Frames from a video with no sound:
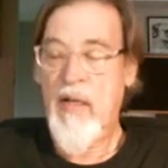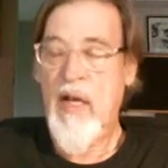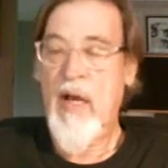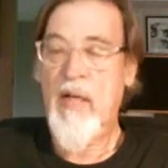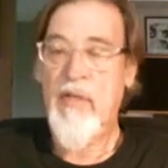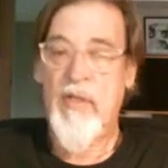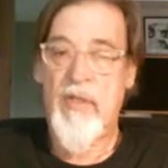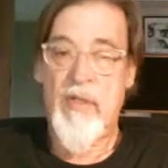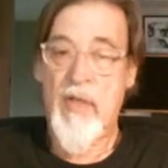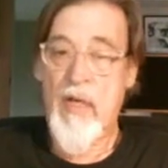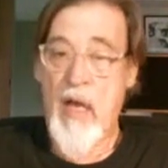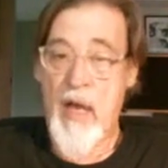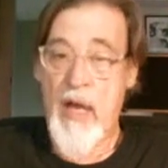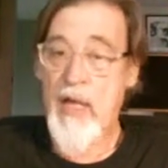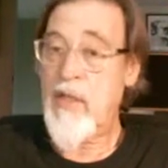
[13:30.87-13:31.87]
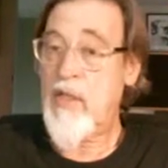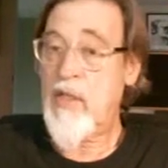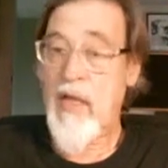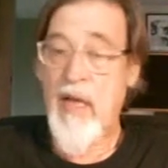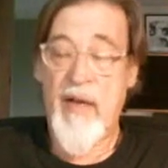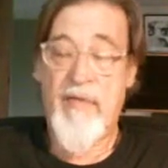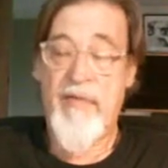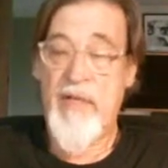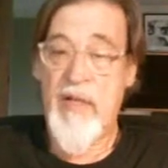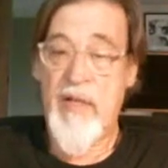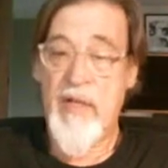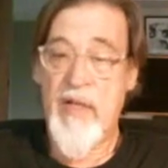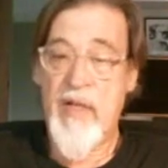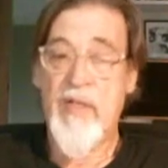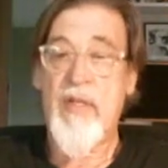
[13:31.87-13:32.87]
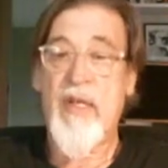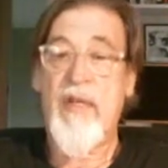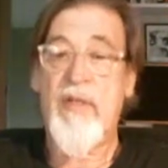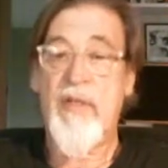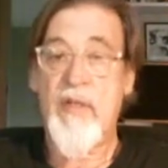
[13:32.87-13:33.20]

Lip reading: They're always looking in physics for